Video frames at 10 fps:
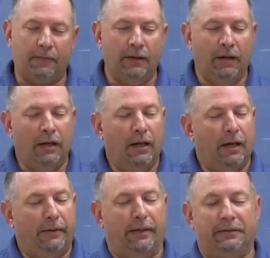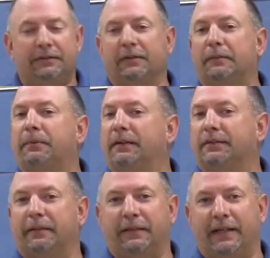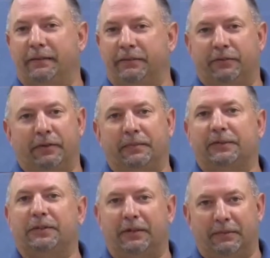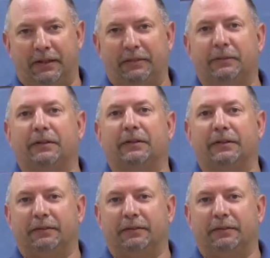when I was still an apprentice, I became a foreman and started running work,